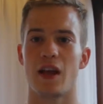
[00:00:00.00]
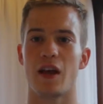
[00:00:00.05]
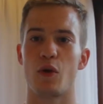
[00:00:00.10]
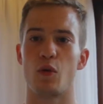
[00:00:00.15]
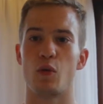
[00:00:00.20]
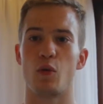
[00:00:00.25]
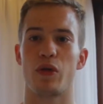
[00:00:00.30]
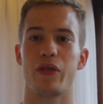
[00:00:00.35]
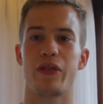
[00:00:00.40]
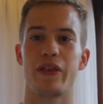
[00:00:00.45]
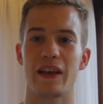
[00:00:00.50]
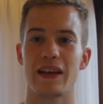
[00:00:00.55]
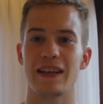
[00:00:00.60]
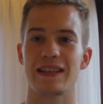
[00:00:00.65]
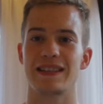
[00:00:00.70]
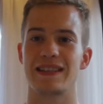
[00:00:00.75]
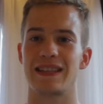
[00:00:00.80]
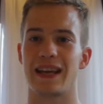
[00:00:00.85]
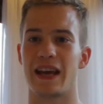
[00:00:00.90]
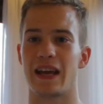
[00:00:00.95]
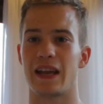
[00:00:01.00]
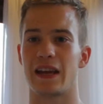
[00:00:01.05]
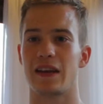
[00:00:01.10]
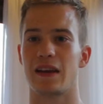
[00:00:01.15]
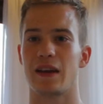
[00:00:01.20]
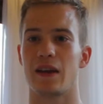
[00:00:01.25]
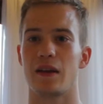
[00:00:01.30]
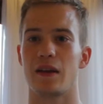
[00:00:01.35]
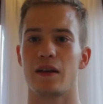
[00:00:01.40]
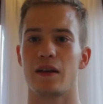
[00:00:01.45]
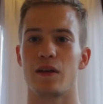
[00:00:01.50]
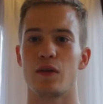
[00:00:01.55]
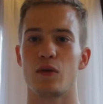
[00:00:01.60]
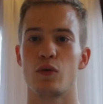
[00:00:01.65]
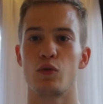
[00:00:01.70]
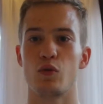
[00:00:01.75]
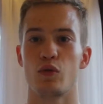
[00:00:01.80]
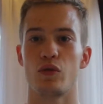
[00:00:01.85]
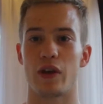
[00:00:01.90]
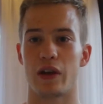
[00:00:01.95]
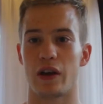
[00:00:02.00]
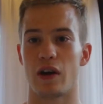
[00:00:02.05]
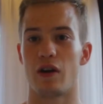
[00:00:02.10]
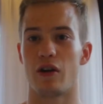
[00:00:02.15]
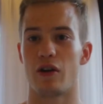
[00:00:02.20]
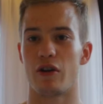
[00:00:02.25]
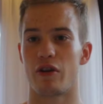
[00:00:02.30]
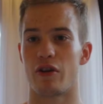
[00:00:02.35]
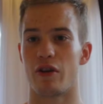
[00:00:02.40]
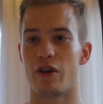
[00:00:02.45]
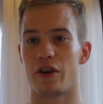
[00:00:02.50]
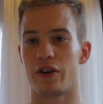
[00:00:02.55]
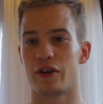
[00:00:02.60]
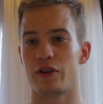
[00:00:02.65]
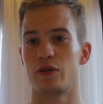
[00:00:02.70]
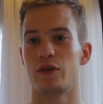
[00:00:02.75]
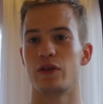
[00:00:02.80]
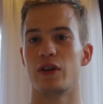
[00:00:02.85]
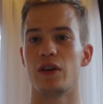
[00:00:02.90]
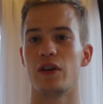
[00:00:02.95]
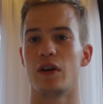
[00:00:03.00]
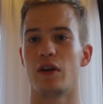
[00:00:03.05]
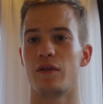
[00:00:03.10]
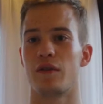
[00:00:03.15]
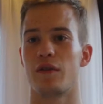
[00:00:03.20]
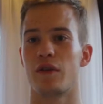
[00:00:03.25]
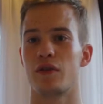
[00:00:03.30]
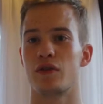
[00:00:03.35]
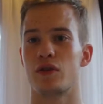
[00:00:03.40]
who thinks that who they are aren't good enough